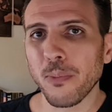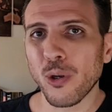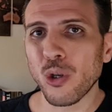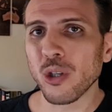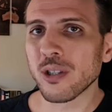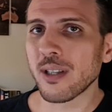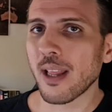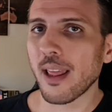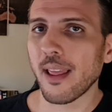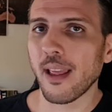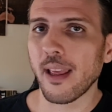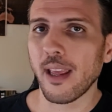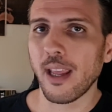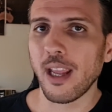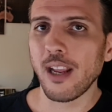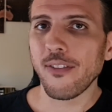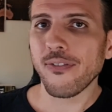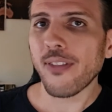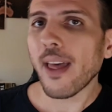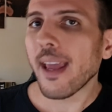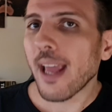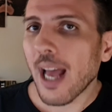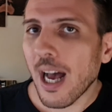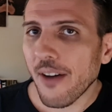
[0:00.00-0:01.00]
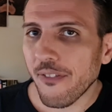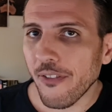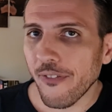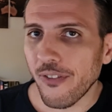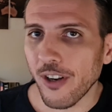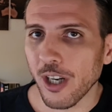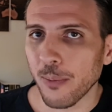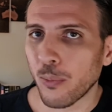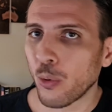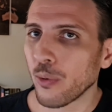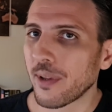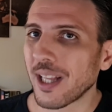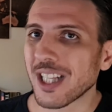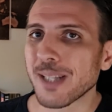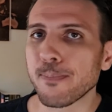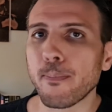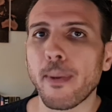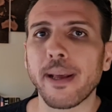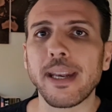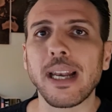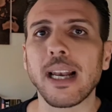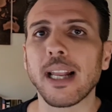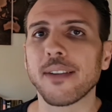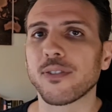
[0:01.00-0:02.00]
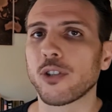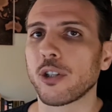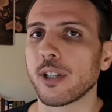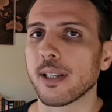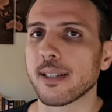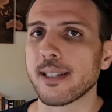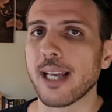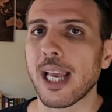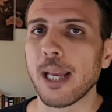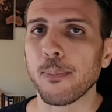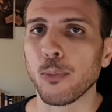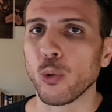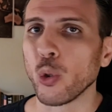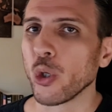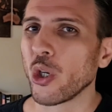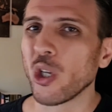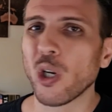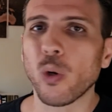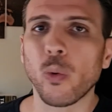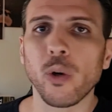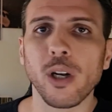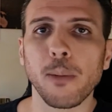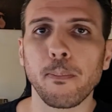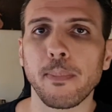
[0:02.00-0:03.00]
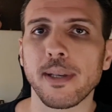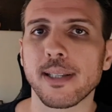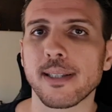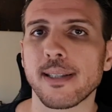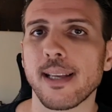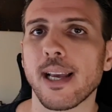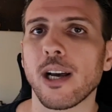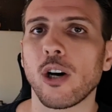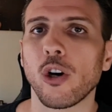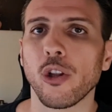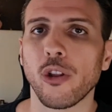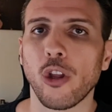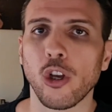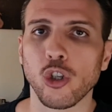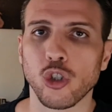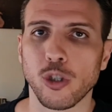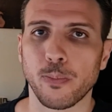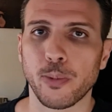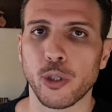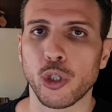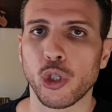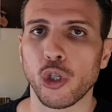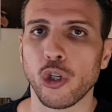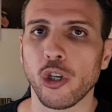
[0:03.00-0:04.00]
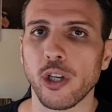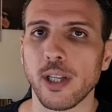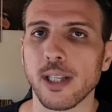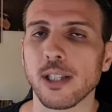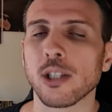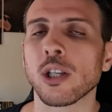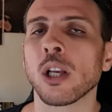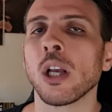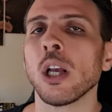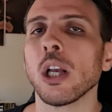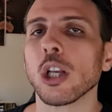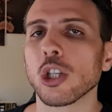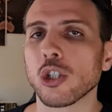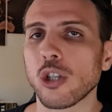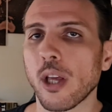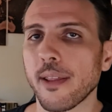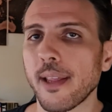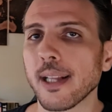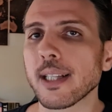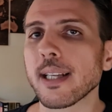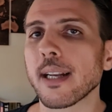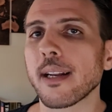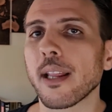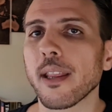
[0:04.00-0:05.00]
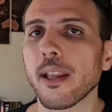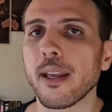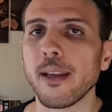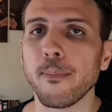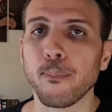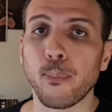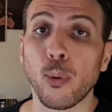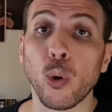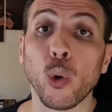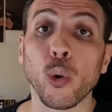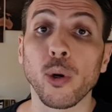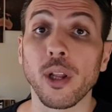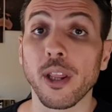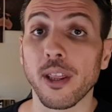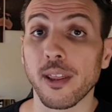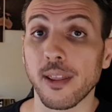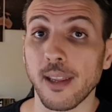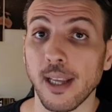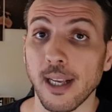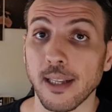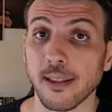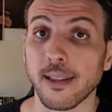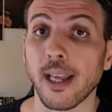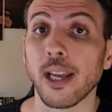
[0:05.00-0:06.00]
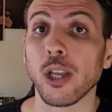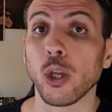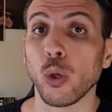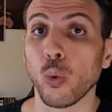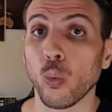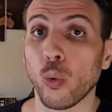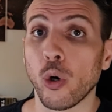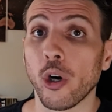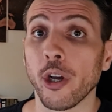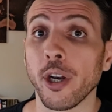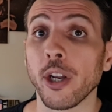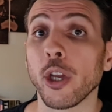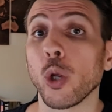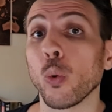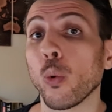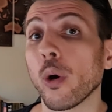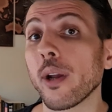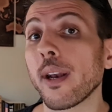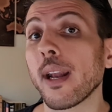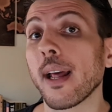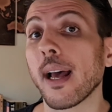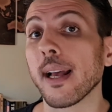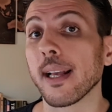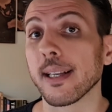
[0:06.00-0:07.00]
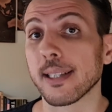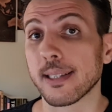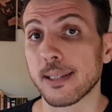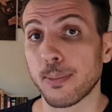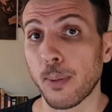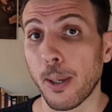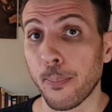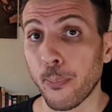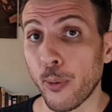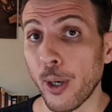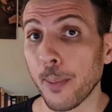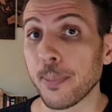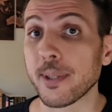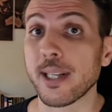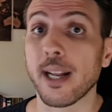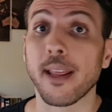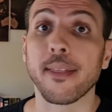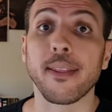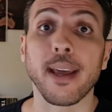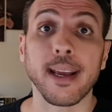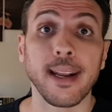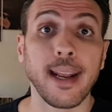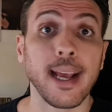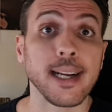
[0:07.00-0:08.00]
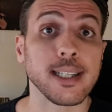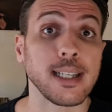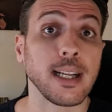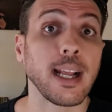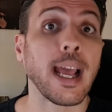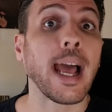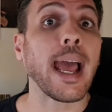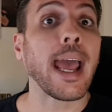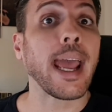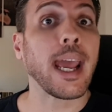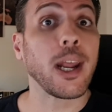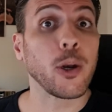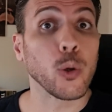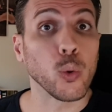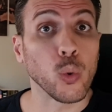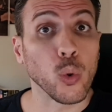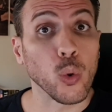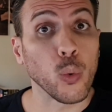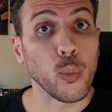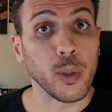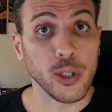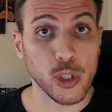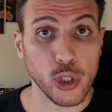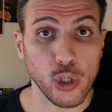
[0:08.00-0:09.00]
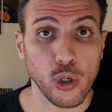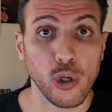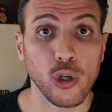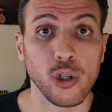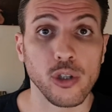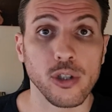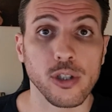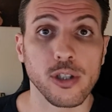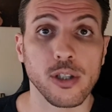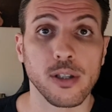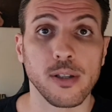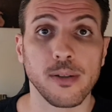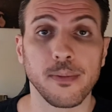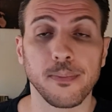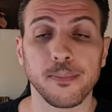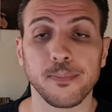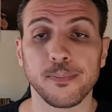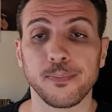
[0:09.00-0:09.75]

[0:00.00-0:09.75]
Because if they are fulfillable, that's money left on the table. You don't want to miss out on those opportunities. So that's another important thing that you want. You want a prep center that can actually handle returns.